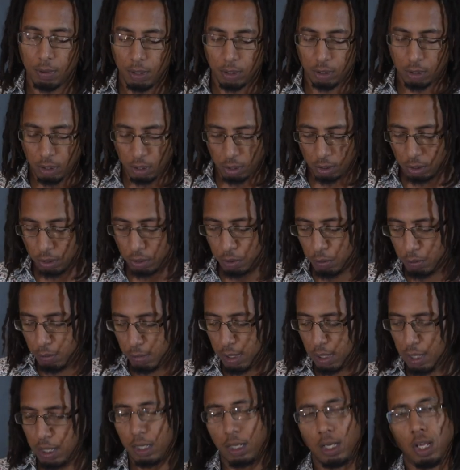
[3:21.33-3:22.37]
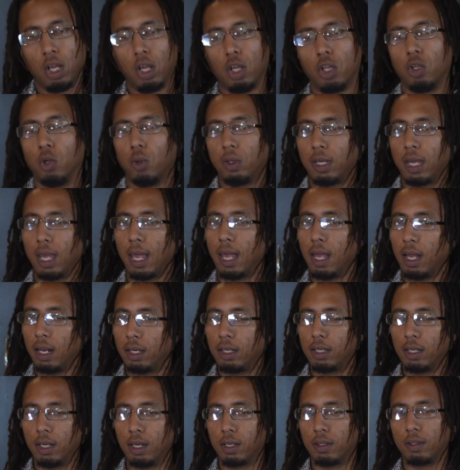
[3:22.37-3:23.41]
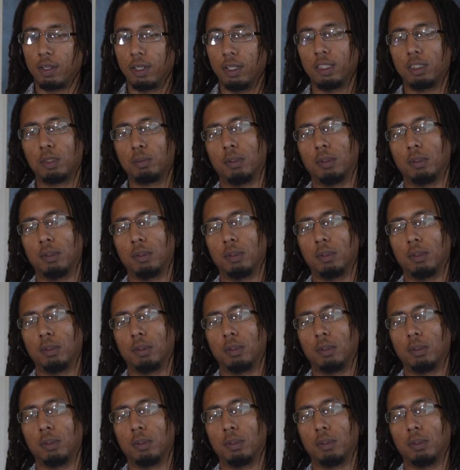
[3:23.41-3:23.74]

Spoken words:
cooking your meat, you can cook this,